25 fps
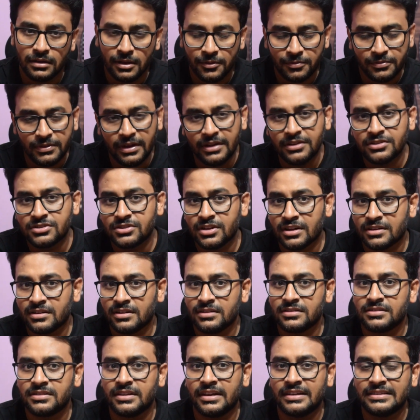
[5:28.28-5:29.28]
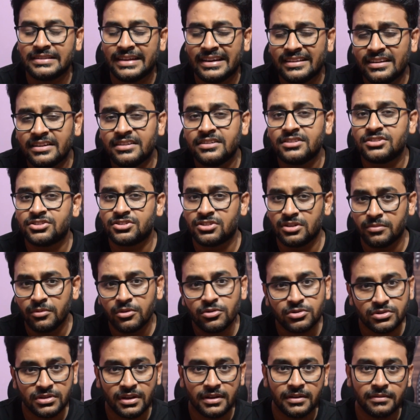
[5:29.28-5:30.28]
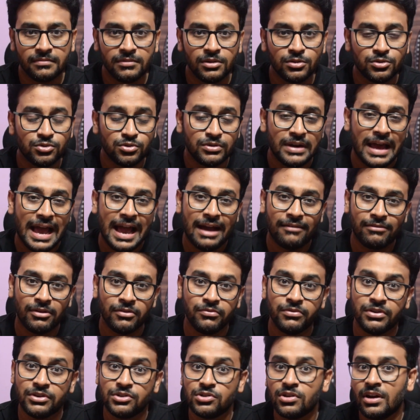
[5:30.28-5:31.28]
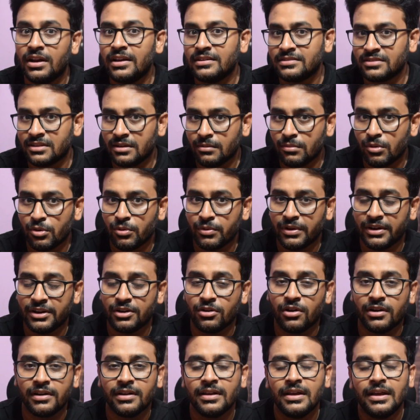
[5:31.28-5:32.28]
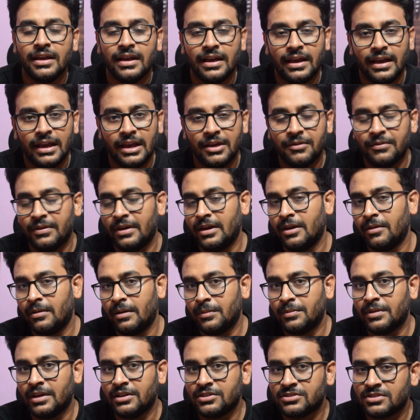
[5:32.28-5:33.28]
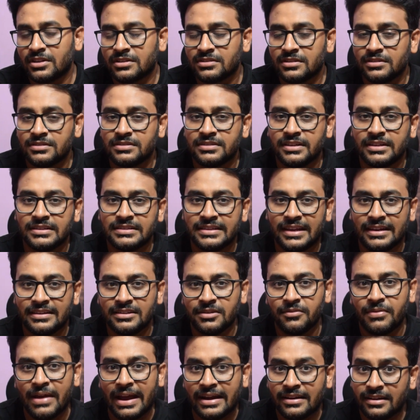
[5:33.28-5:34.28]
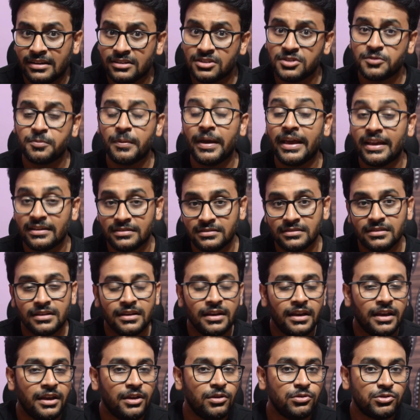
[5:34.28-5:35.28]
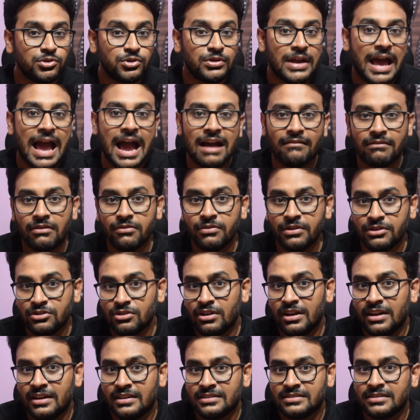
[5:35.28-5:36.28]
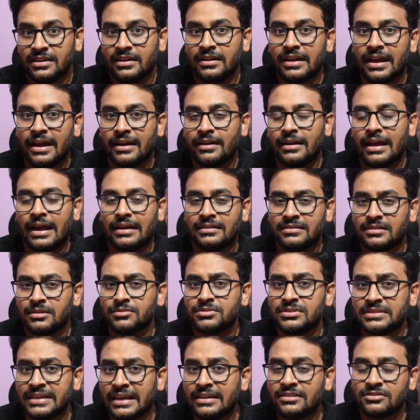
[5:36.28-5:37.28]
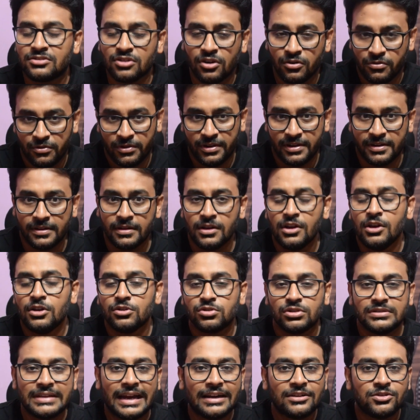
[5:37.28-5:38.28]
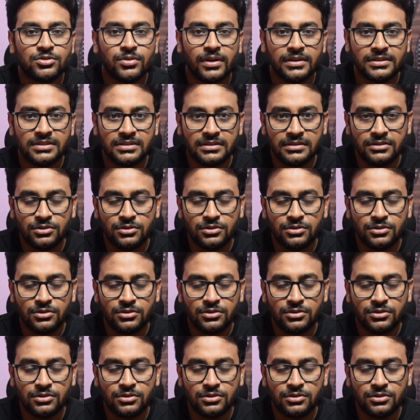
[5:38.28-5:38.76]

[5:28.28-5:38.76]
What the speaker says: if the instructor say there is a distribution, you should have a visualization about it. Or if the instructor say there is a vector space, you should have a visualization and some sense of it. So that's why